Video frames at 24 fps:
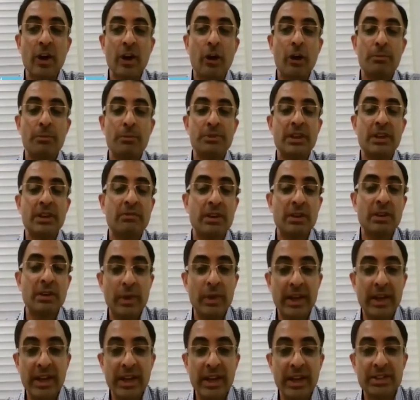Observer
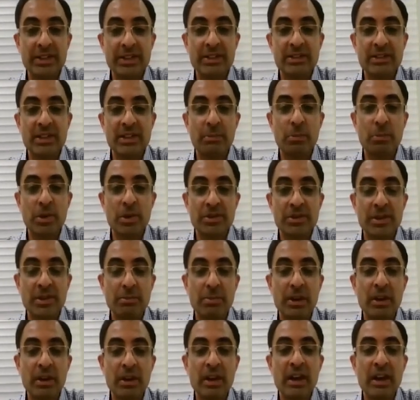variations are
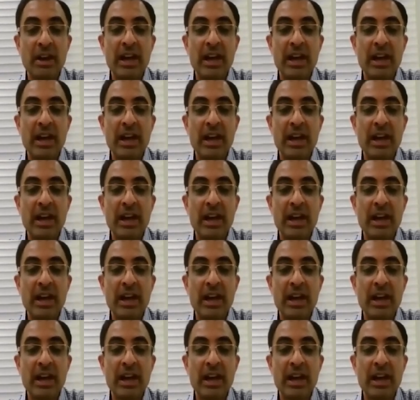possible,